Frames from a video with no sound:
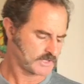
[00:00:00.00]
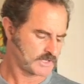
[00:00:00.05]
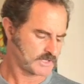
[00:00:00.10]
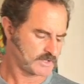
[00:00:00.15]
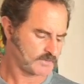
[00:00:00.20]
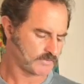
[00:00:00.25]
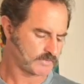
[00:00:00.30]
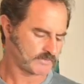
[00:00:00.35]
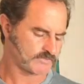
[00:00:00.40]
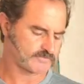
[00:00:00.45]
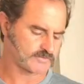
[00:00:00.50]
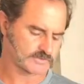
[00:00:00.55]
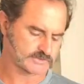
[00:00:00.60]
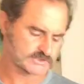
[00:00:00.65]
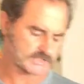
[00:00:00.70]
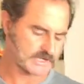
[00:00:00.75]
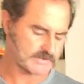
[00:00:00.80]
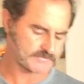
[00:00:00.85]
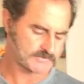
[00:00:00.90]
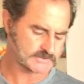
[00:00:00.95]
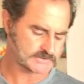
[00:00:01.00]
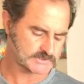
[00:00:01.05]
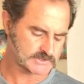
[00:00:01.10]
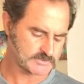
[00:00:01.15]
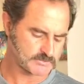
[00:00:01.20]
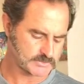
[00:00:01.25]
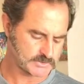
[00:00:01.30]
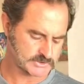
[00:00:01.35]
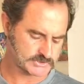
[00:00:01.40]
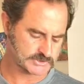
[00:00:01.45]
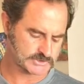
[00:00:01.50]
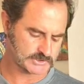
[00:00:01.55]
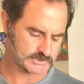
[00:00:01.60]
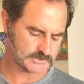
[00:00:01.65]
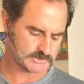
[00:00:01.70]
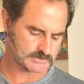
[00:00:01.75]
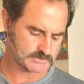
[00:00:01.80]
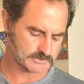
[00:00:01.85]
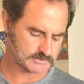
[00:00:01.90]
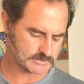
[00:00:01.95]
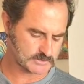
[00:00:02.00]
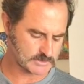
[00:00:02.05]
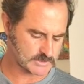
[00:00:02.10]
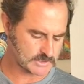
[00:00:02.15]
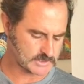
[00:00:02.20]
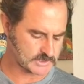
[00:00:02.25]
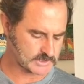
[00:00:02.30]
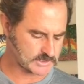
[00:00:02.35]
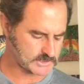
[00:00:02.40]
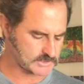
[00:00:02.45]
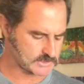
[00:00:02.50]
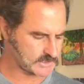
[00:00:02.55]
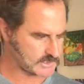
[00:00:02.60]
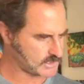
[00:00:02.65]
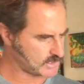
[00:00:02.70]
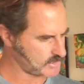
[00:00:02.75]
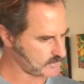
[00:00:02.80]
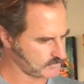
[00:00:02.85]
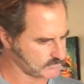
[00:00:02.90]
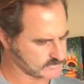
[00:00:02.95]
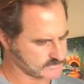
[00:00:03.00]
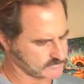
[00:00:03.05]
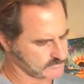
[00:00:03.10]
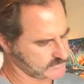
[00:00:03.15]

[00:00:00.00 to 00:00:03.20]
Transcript: Uh, when I first got this commission, uh, I was